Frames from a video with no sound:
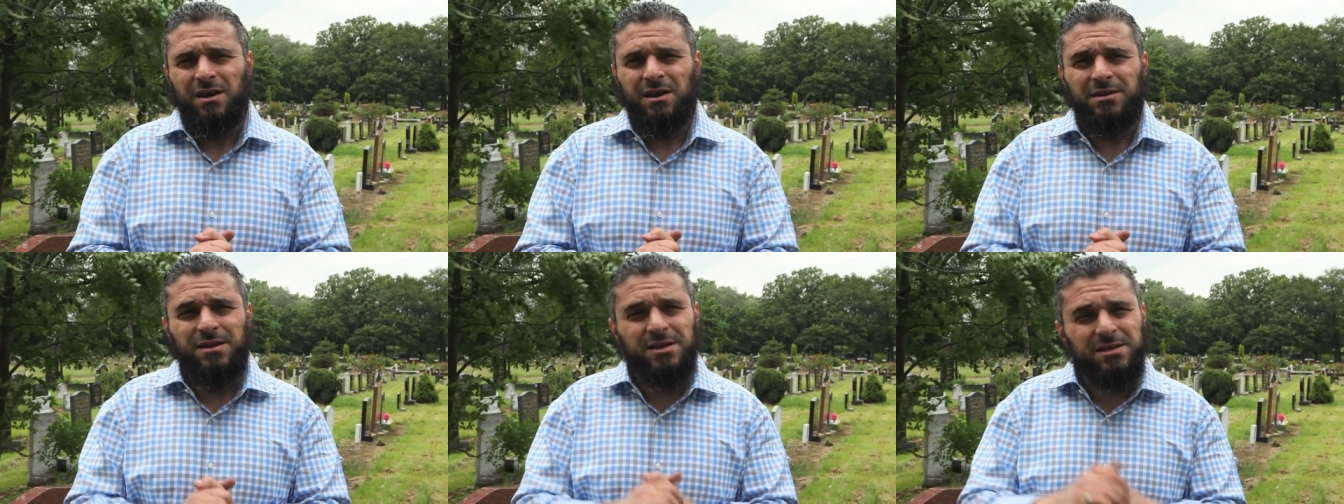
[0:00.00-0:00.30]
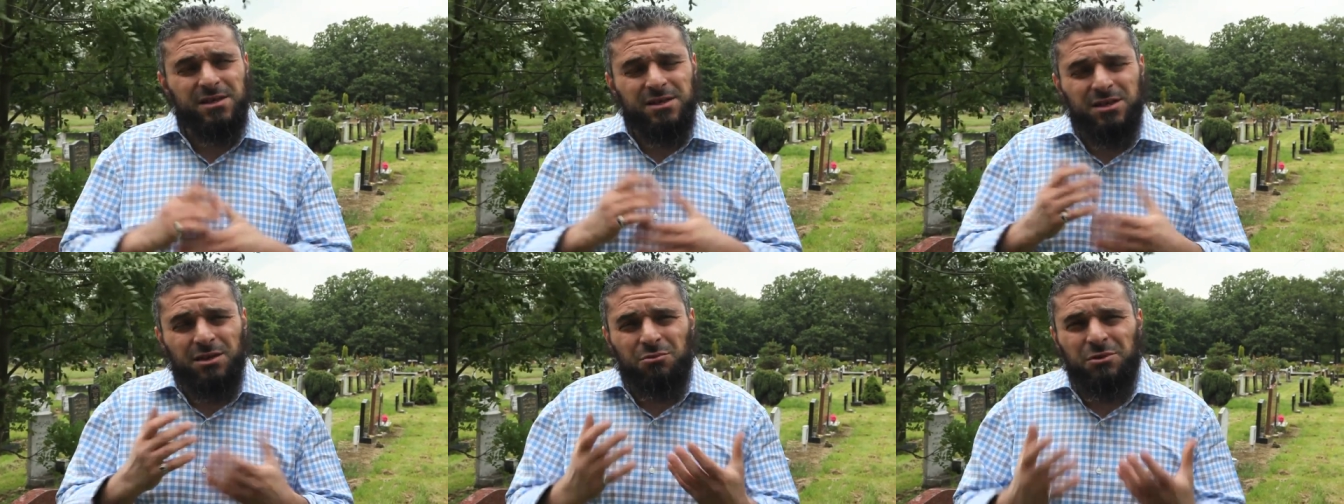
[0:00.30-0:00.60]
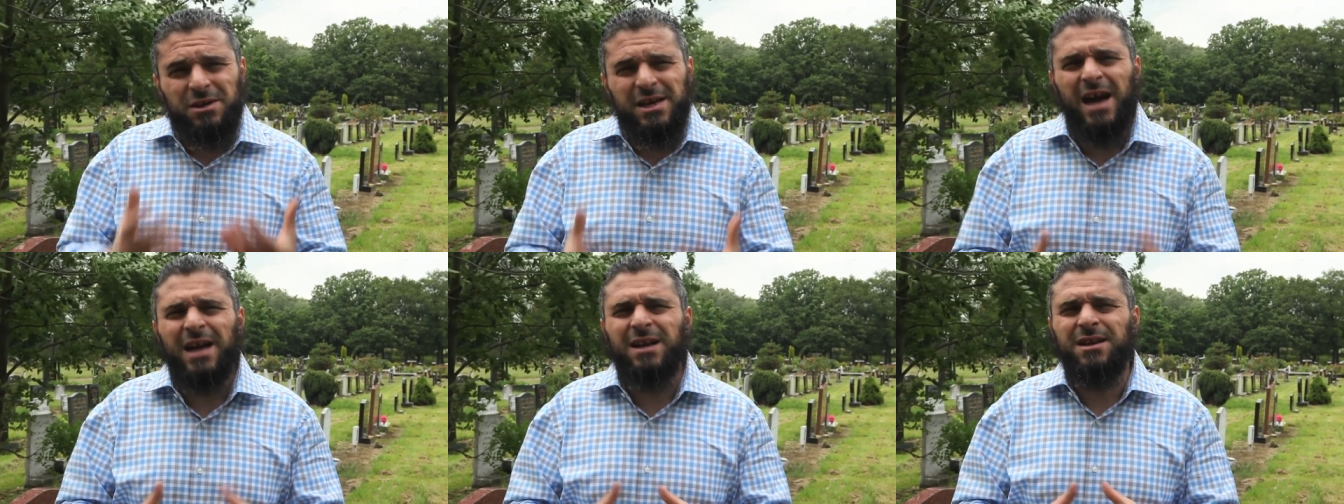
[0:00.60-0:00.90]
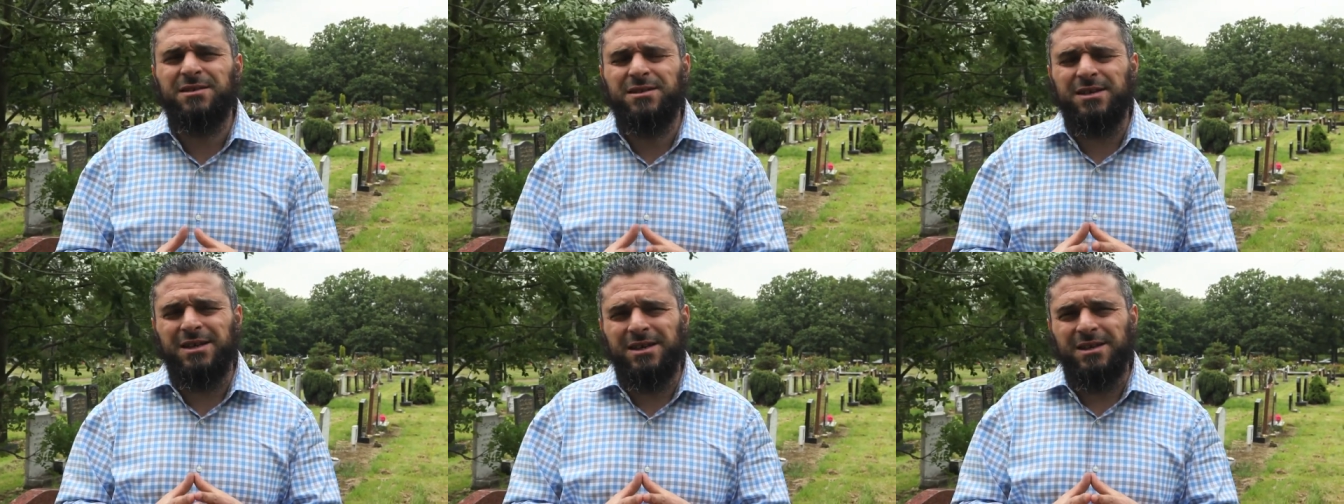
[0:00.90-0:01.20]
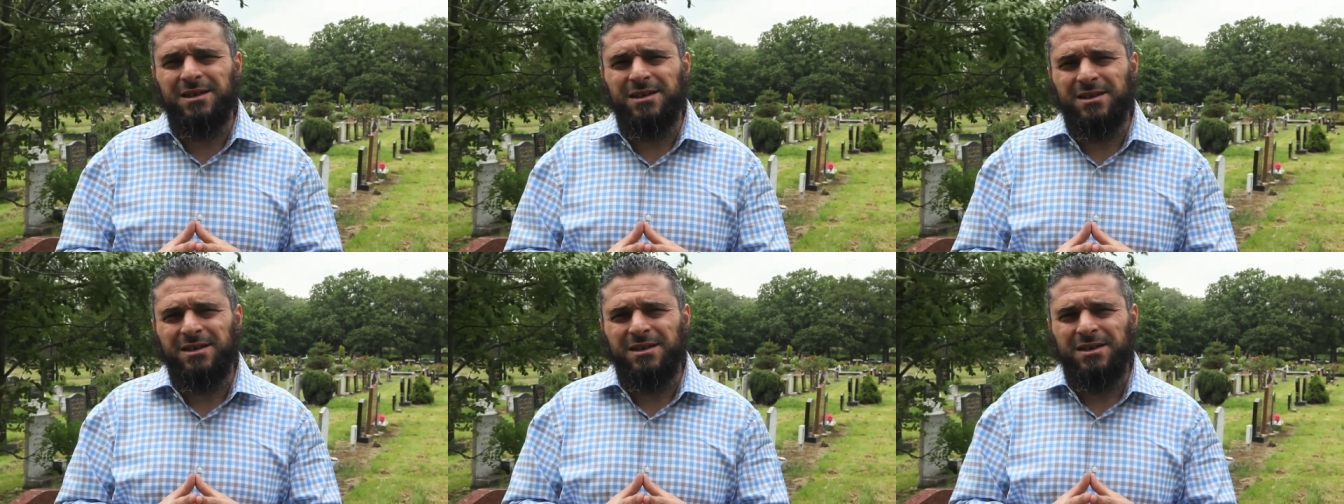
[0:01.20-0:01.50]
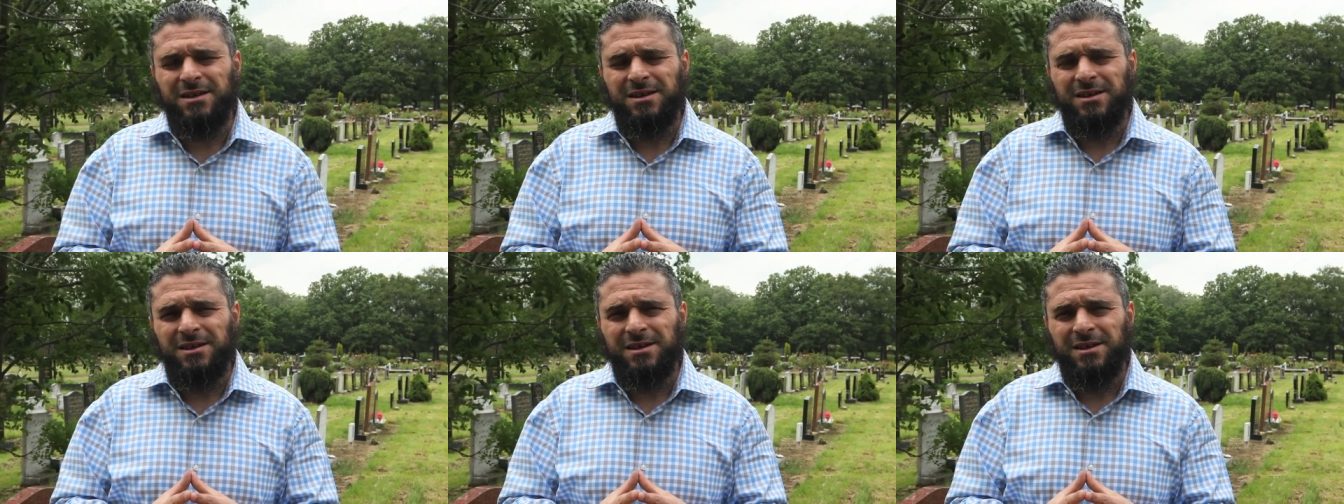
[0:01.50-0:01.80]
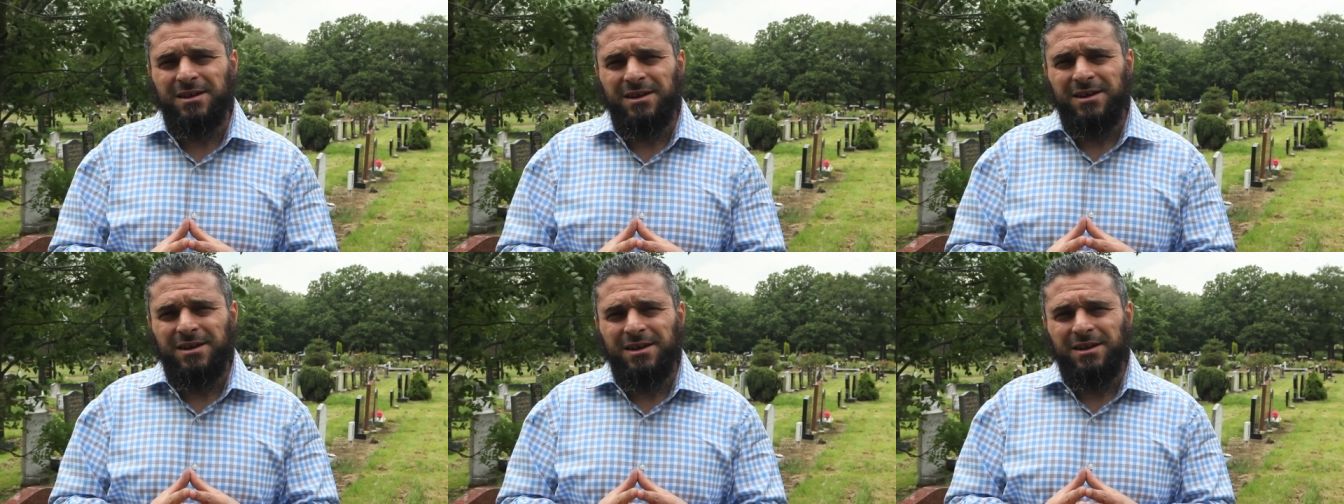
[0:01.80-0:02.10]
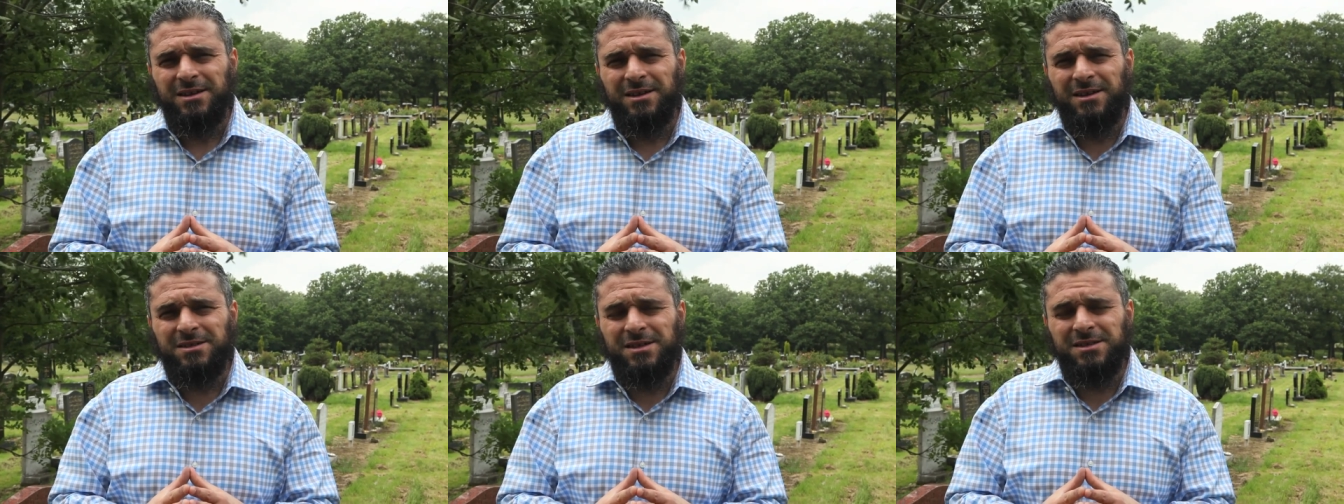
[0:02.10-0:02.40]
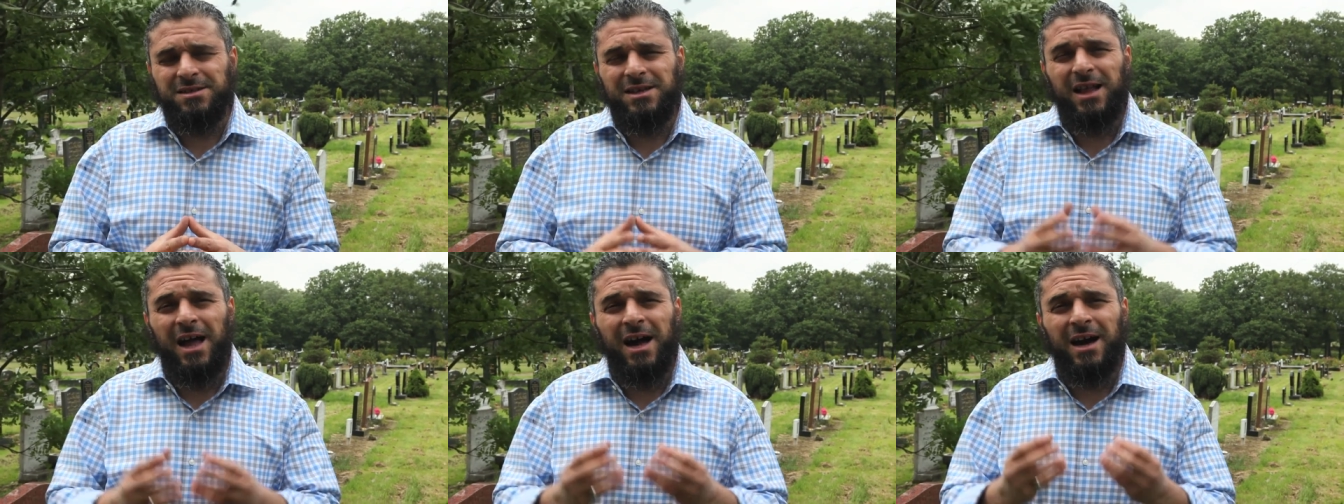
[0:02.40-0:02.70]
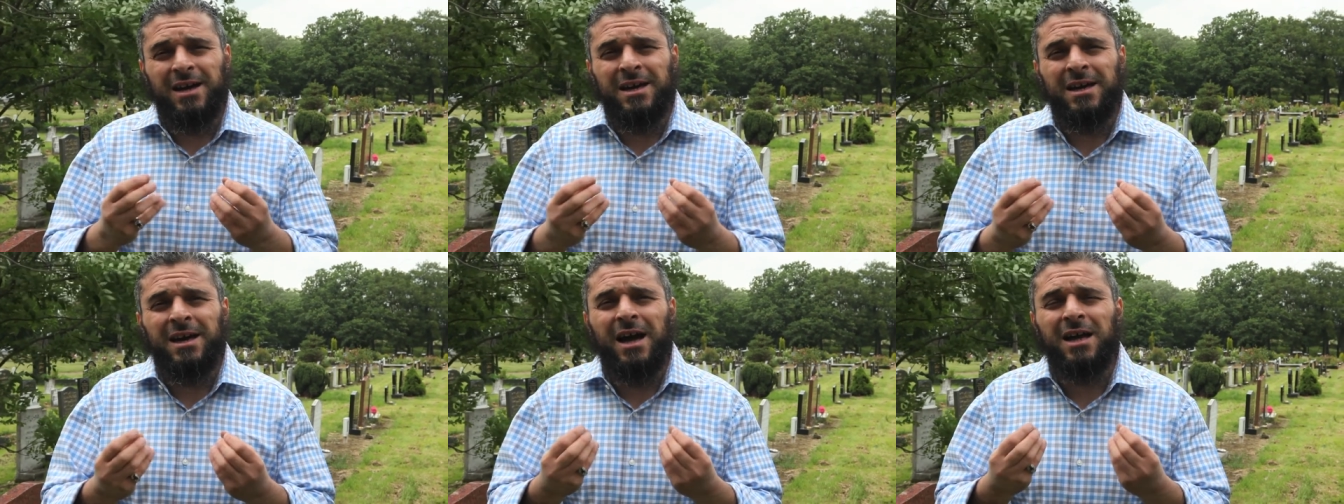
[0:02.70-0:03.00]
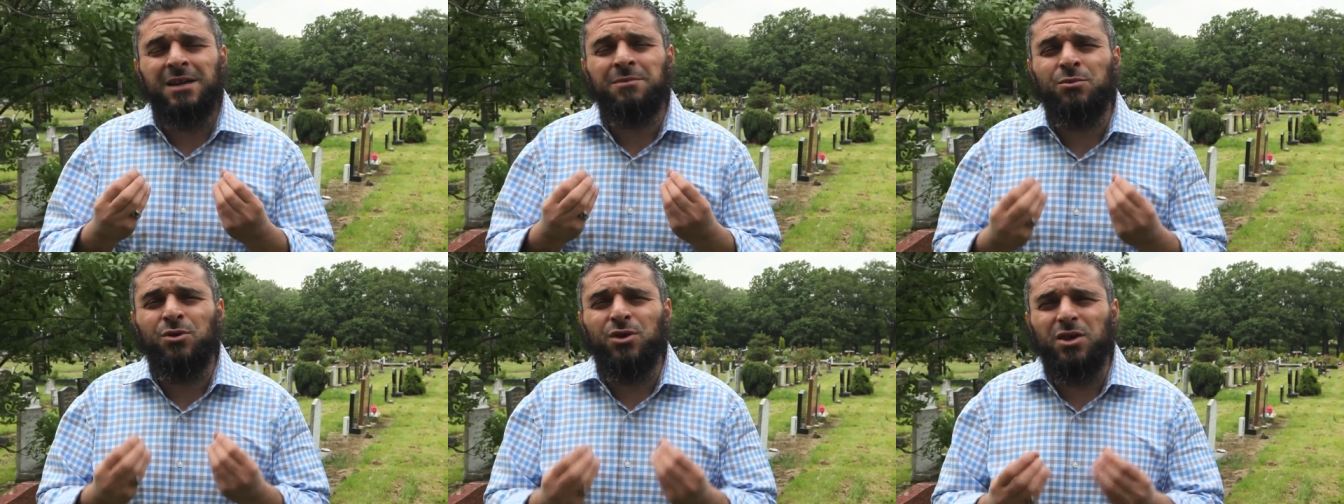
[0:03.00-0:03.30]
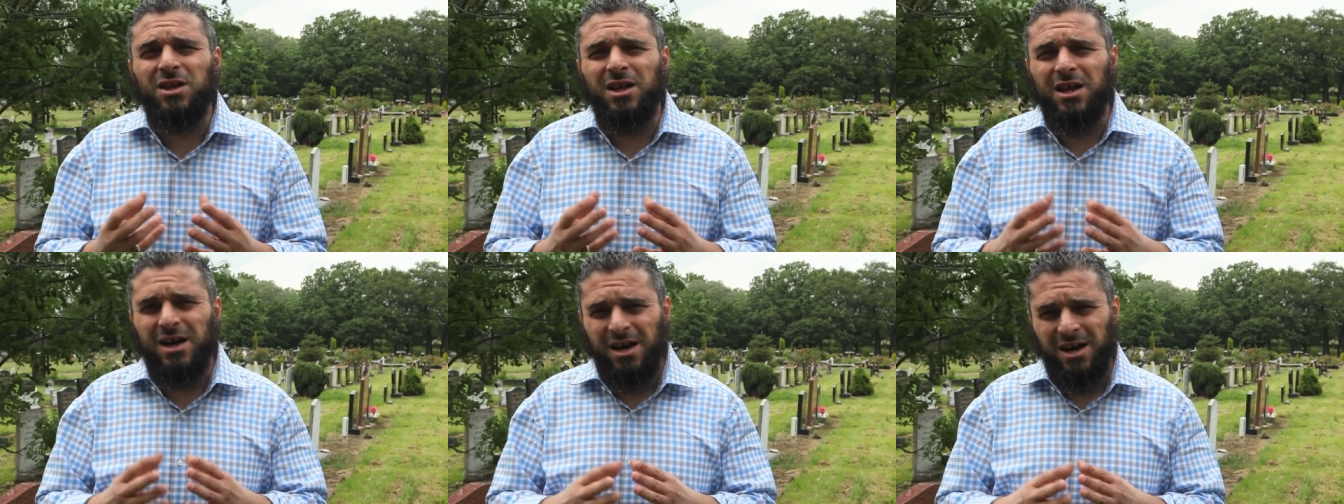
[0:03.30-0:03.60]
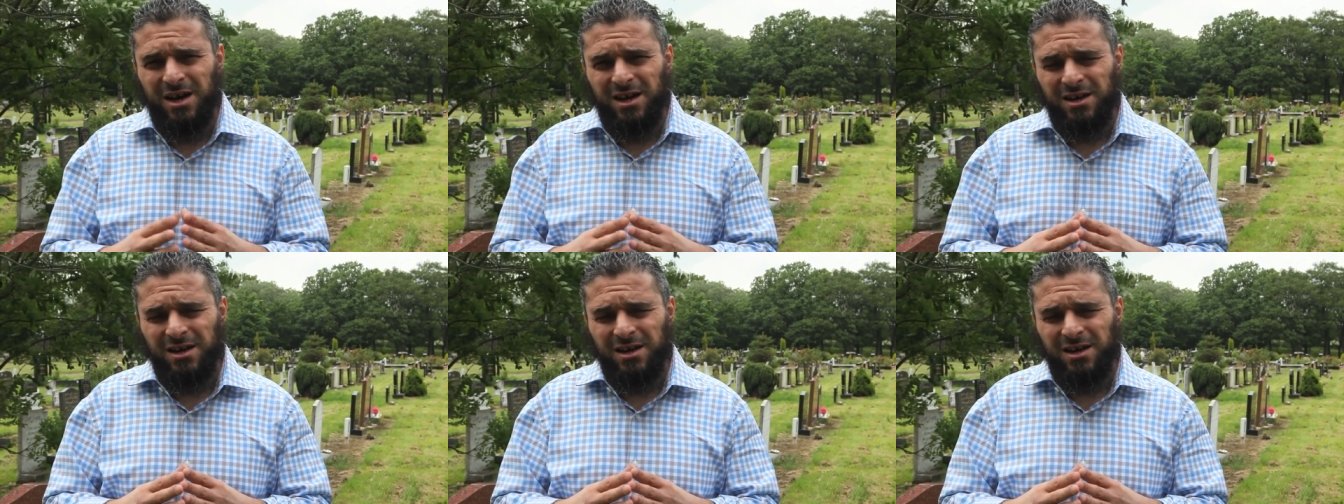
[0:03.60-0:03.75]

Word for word: This is the reality. This is al haqiq al-murrah,